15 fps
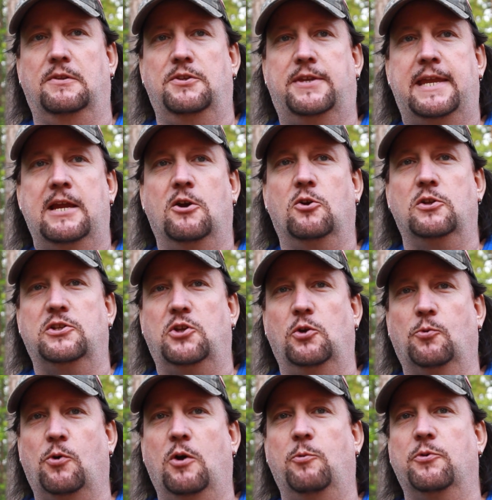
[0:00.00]
You can't hardly
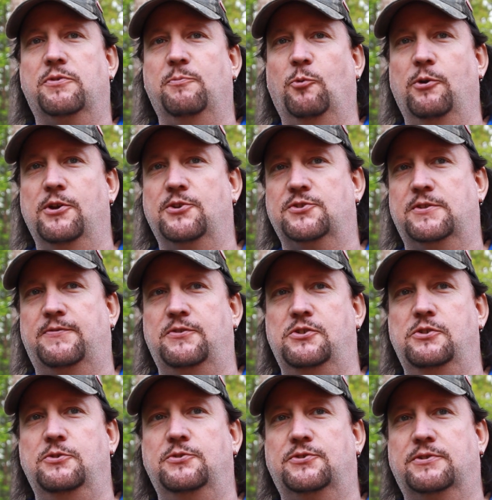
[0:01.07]
go wrong with morels if you
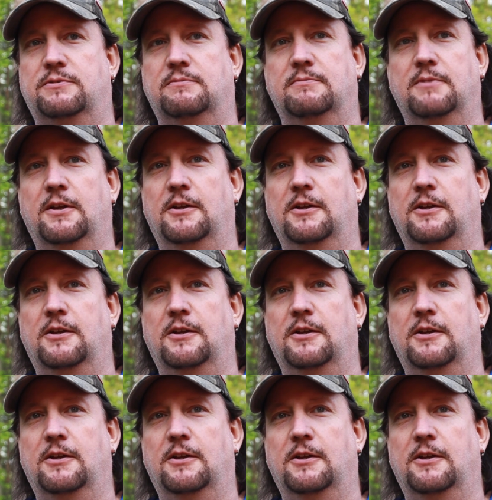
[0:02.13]
use